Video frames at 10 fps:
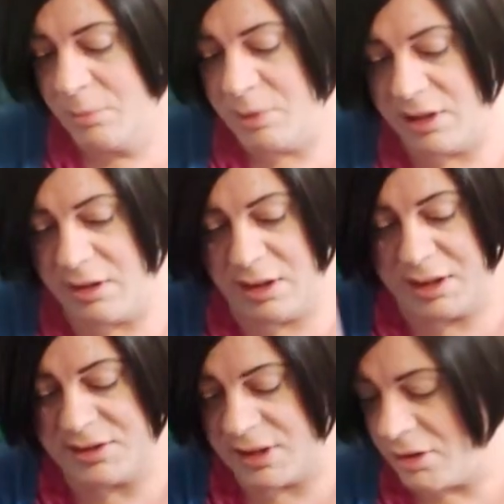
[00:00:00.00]
But like
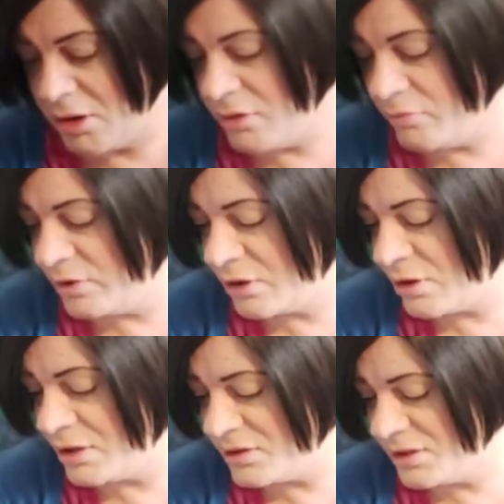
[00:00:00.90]
I say, the
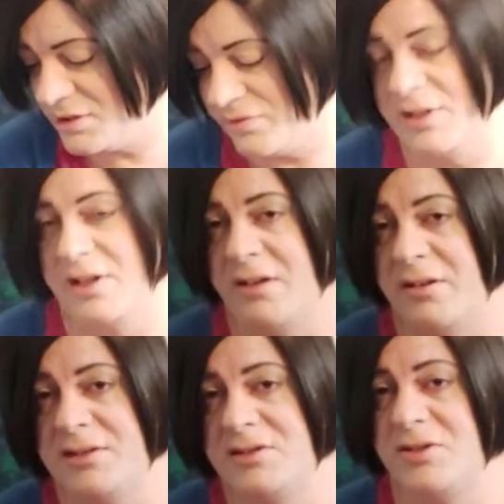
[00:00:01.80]
crux of this video
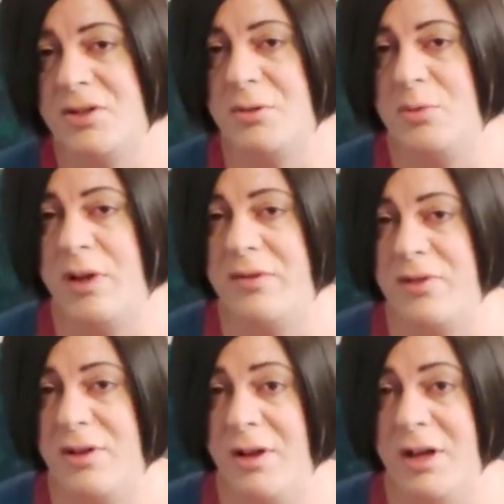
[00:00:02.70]
is to do with
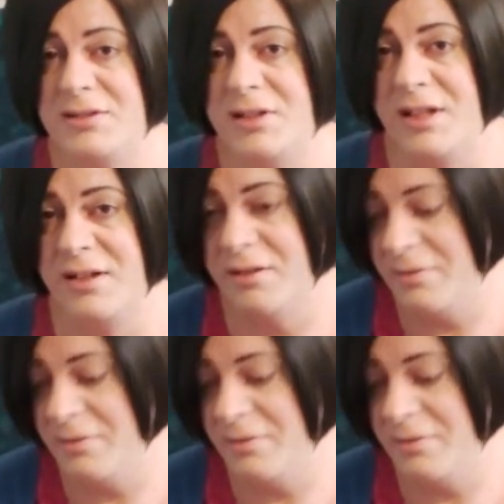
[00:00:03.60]
lighting.